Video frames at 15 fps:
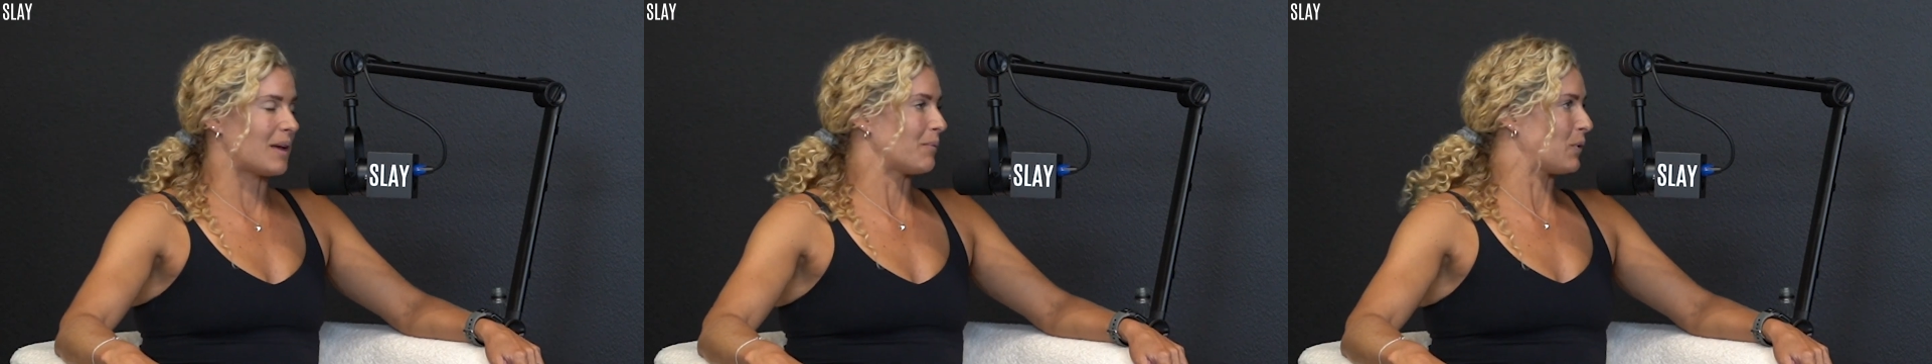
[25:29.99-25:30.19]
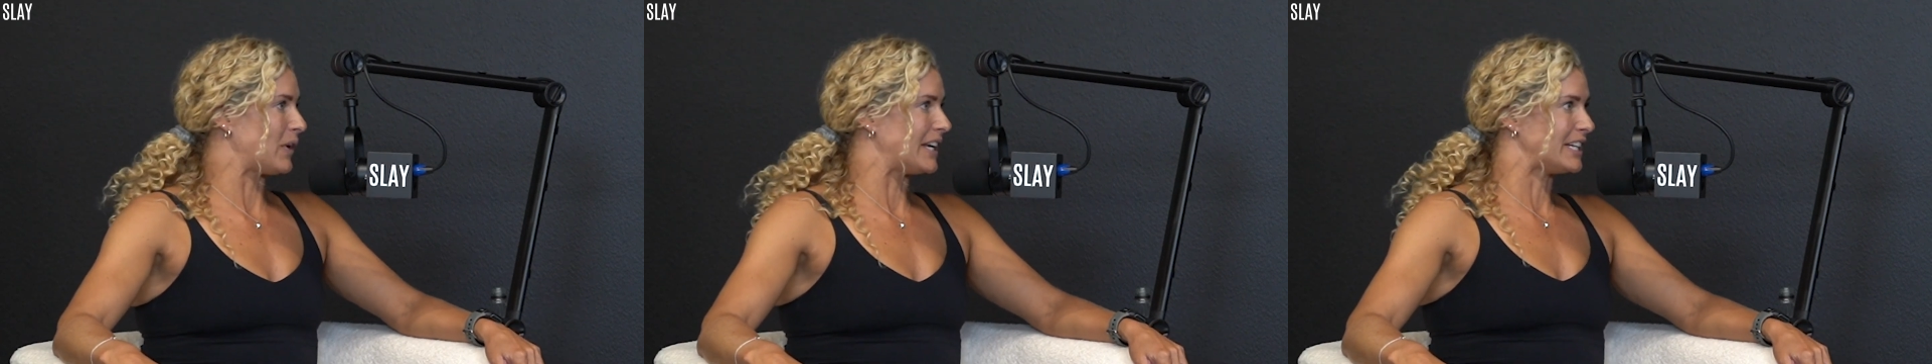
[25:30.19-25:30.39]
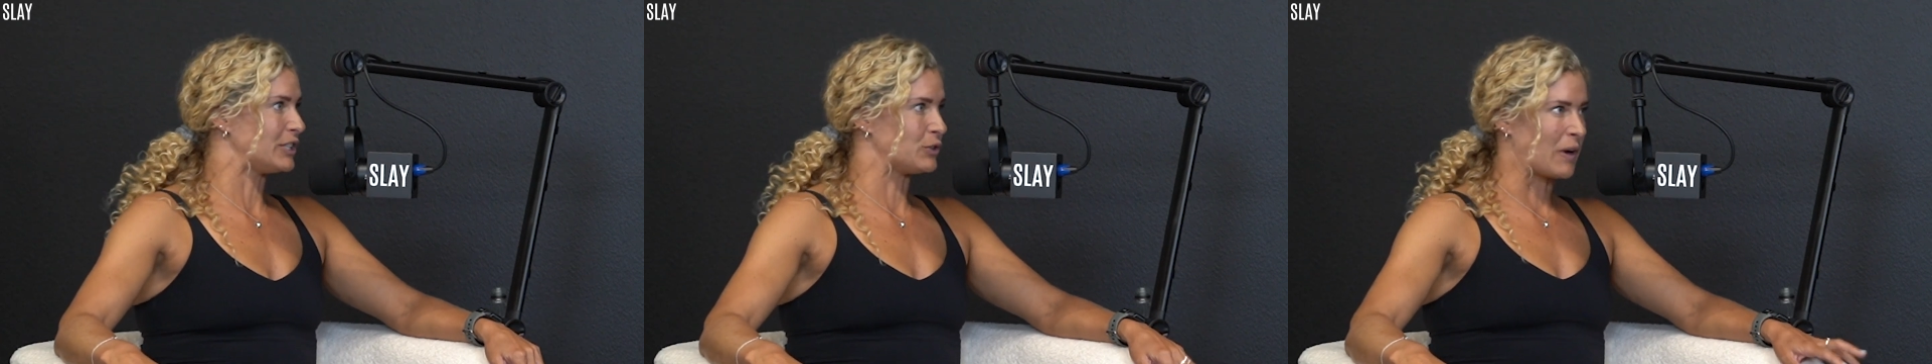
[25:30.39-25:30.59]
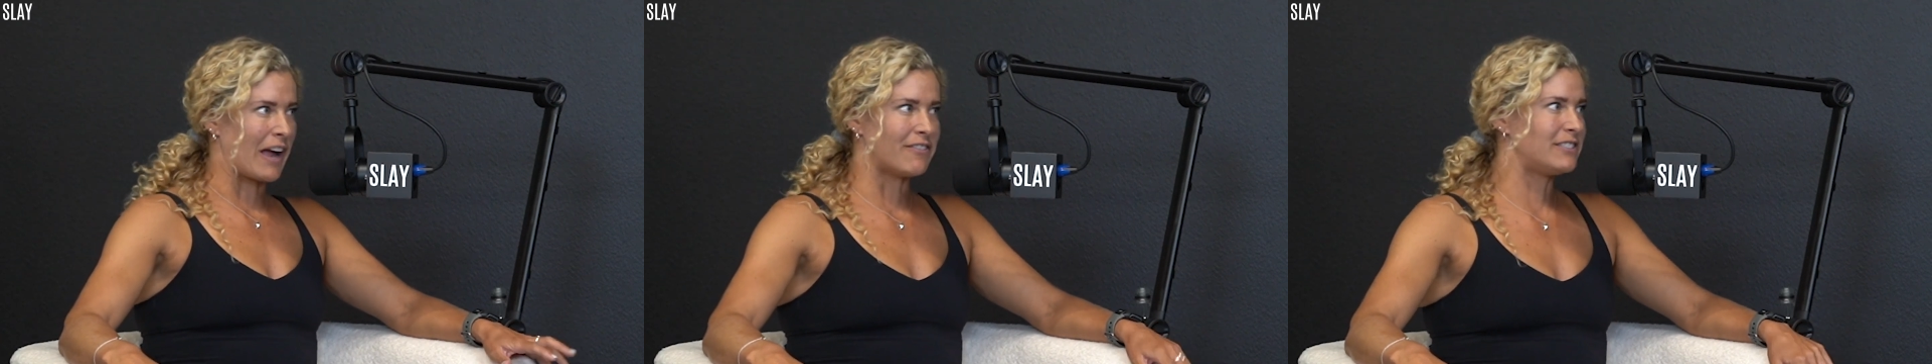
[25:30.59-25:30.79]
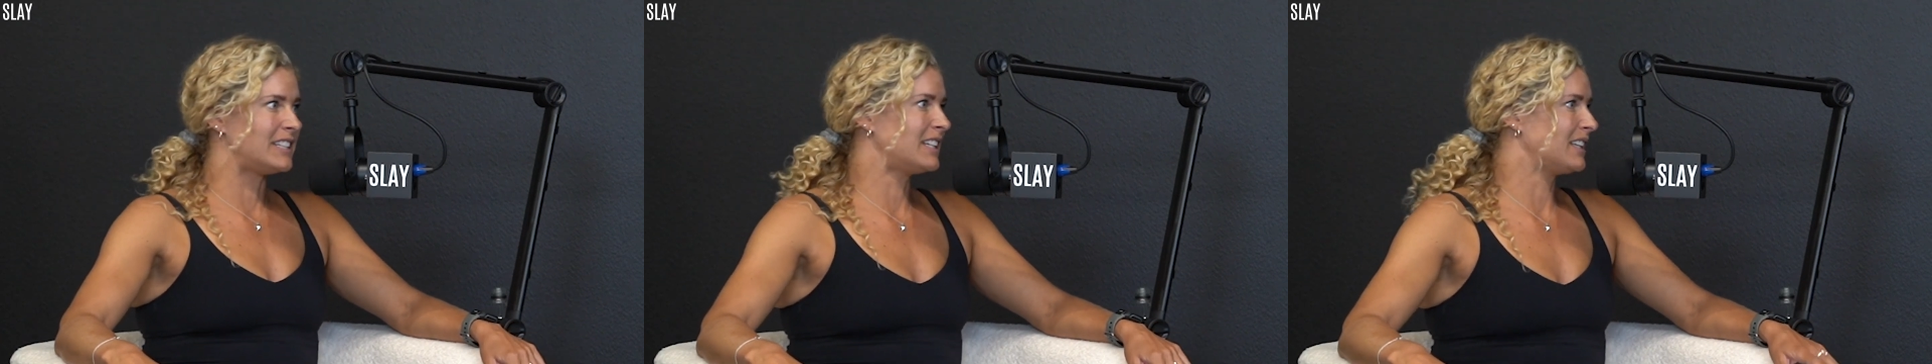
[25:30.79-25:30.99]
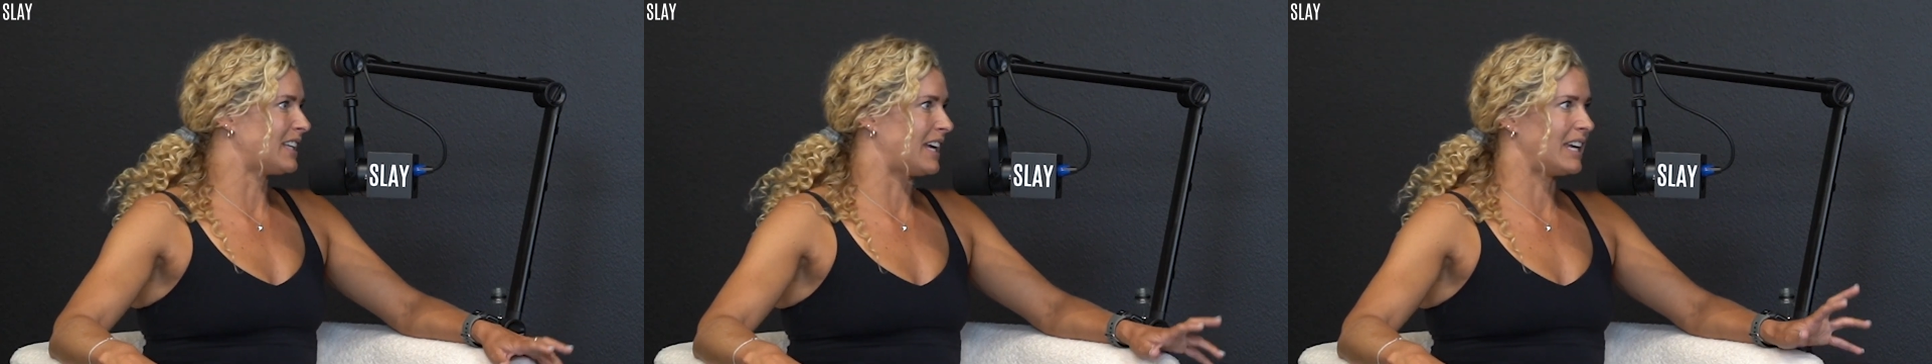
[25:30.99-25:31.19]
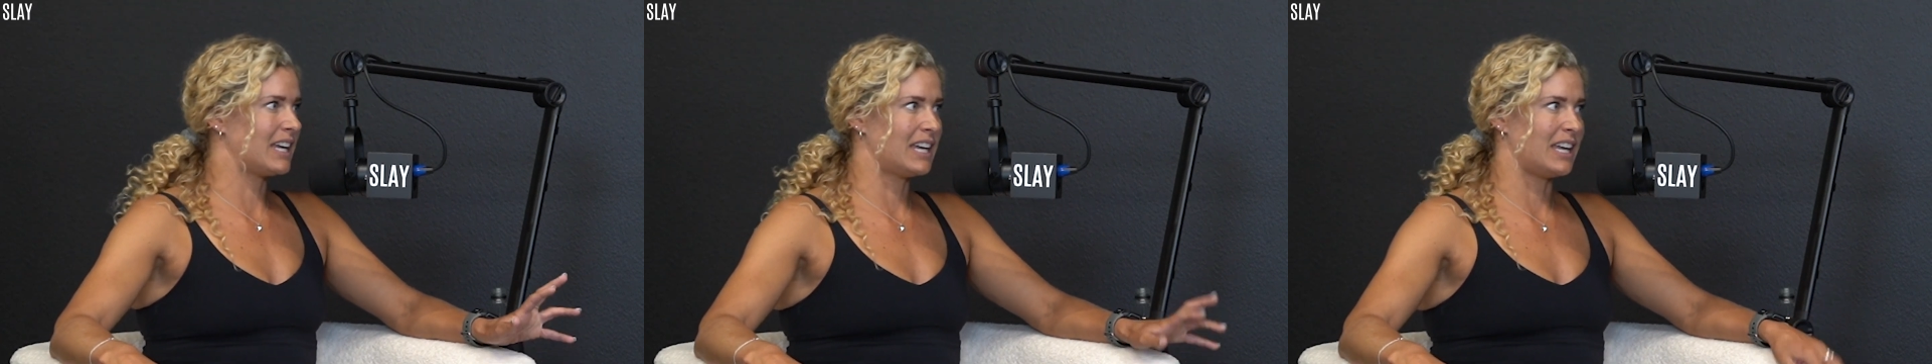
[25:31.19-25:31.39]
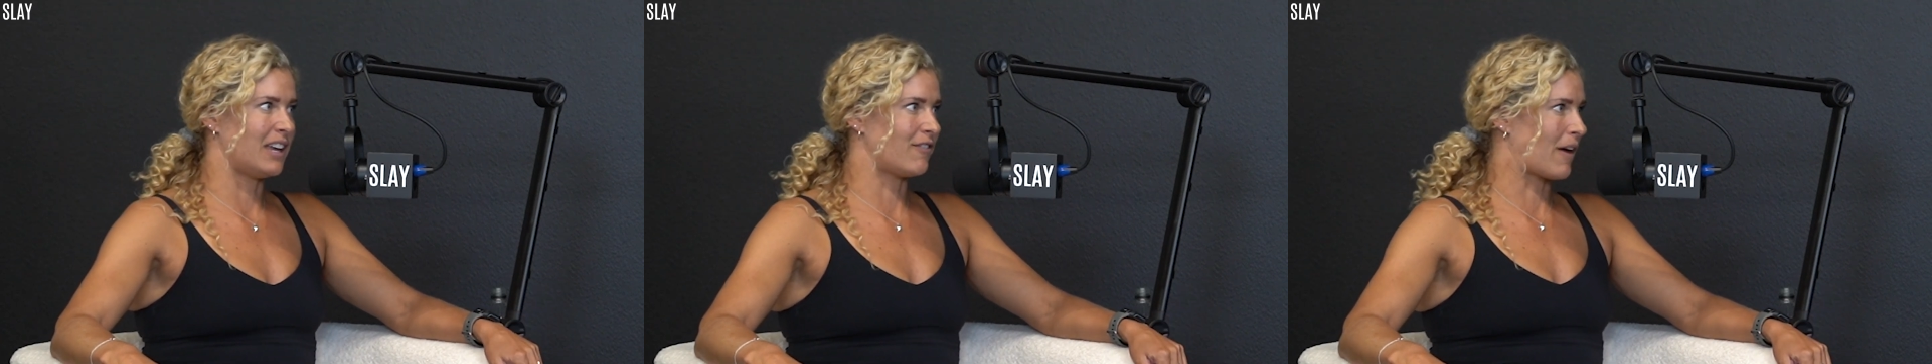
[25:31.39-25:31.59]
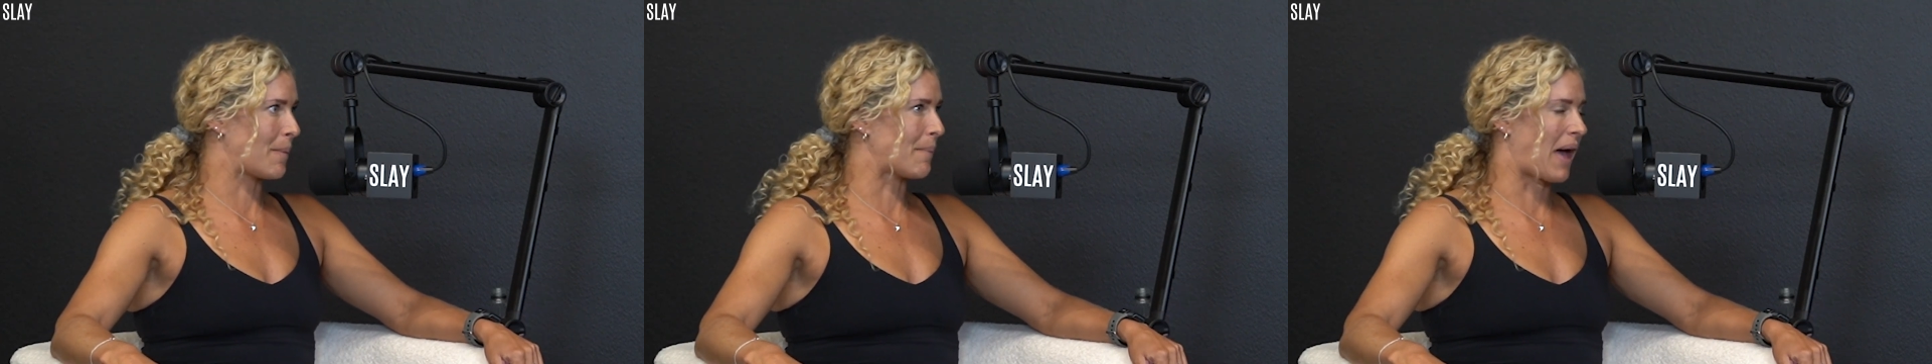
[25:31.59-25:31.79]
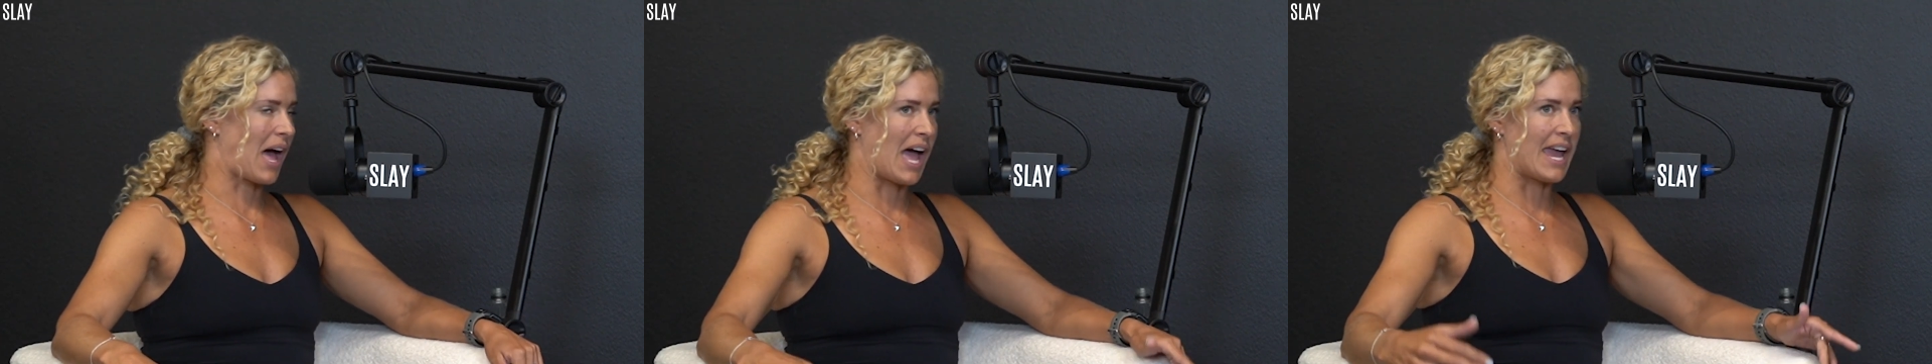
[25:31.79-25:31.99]
I'm great at drafting. Like, if
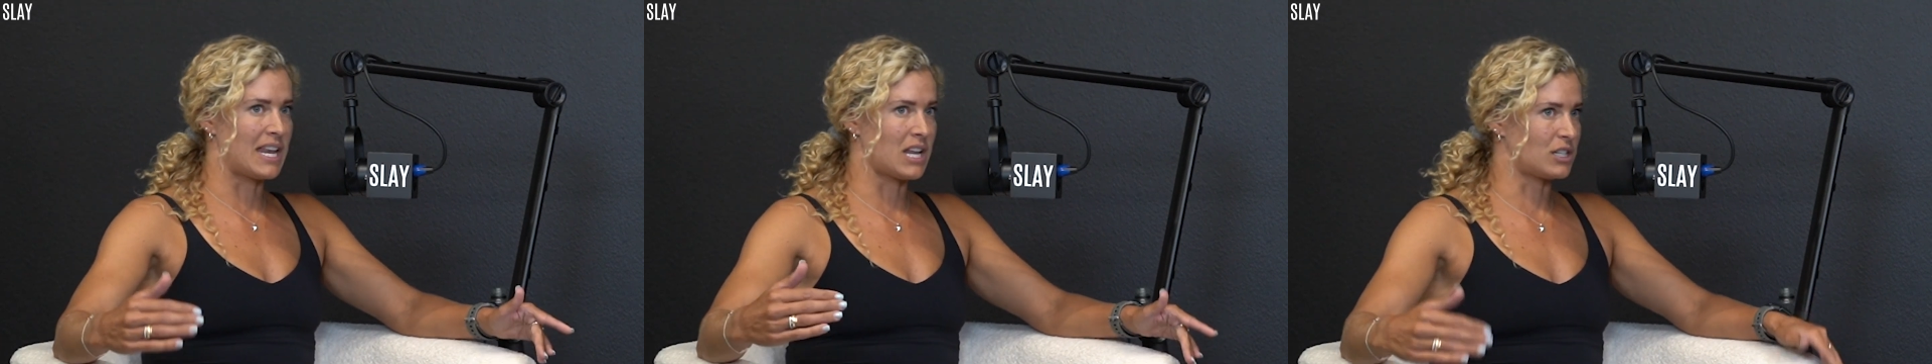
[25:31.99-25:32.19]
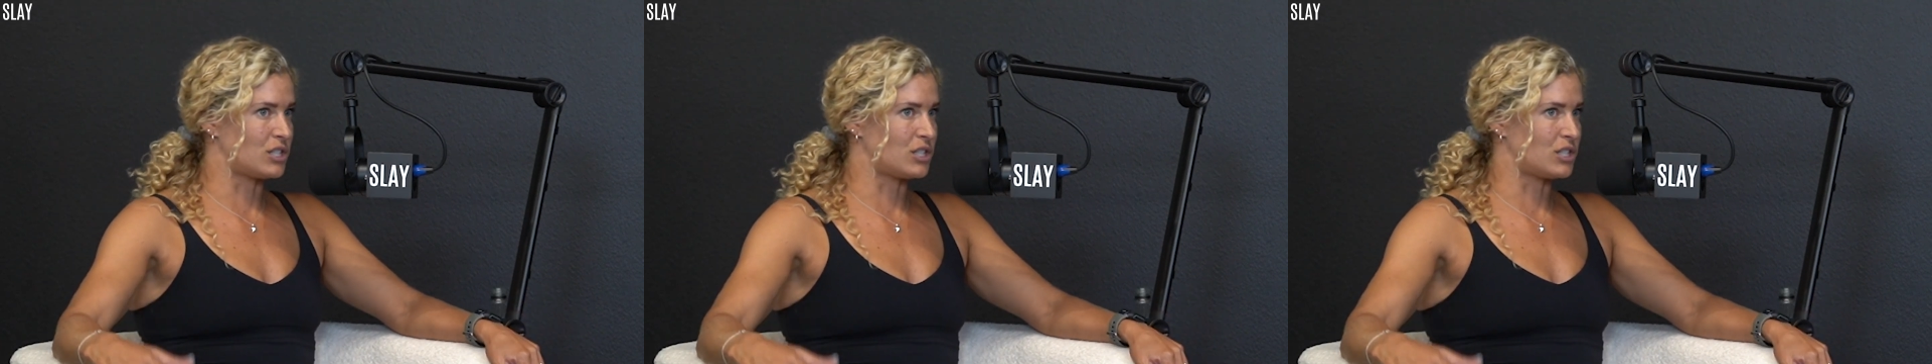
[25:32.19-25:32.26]
I'm behind,